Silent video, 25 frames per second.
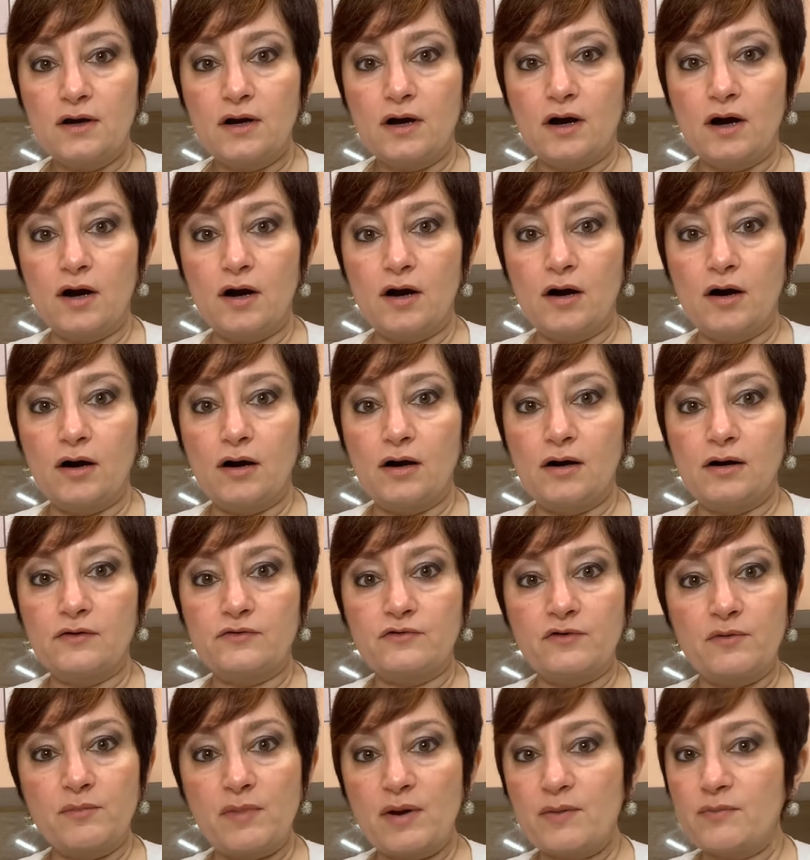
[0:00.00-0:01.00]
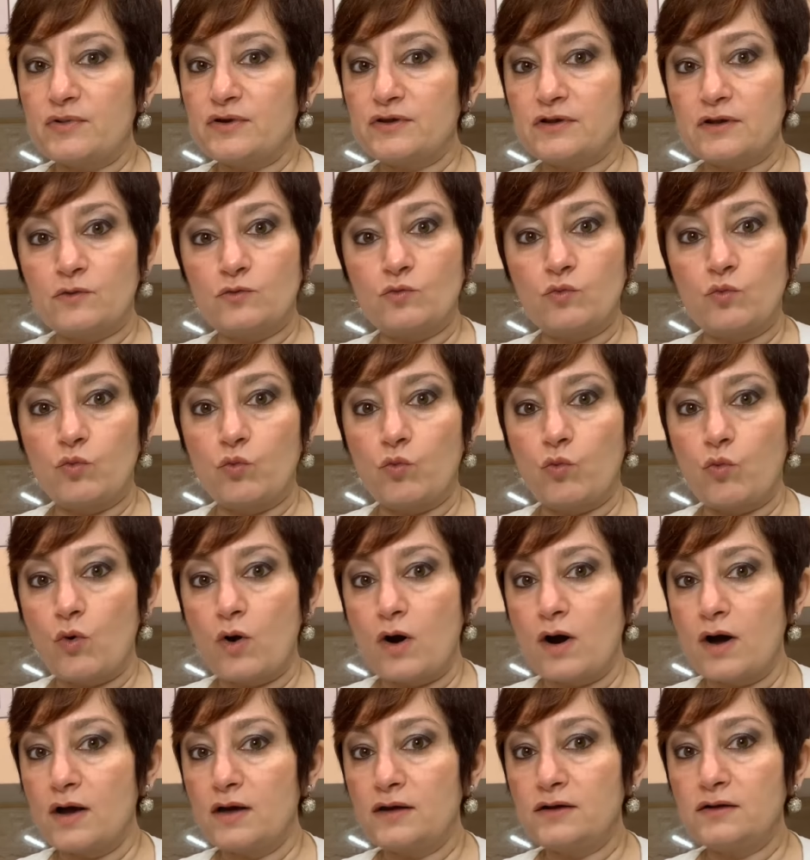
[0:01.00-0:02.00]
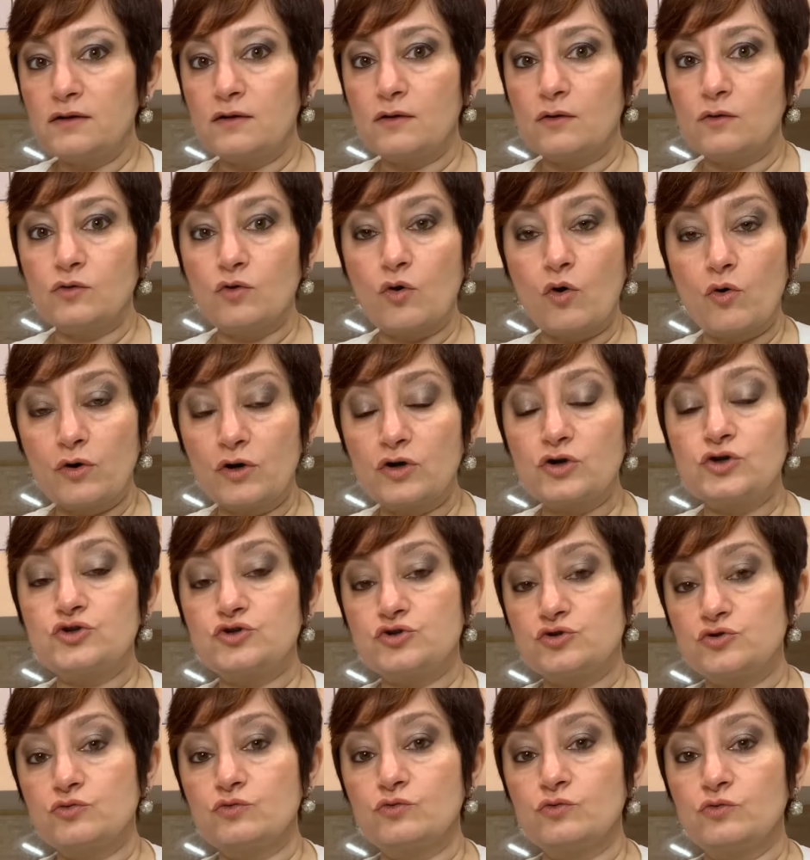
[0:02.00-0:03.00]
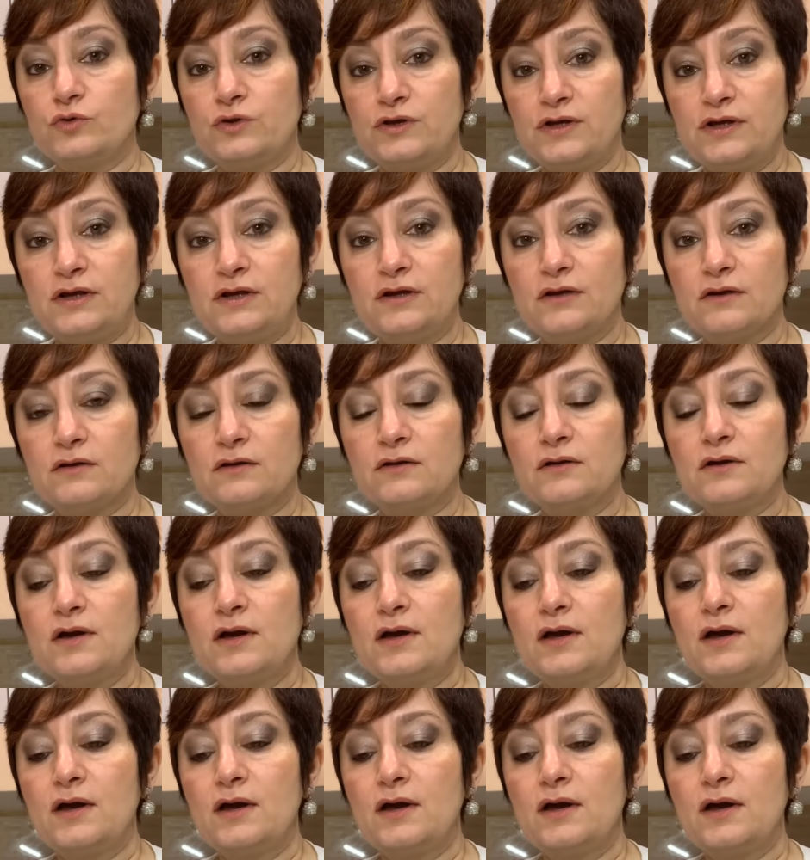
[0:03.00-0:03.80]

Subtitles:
Remember that longer to heal,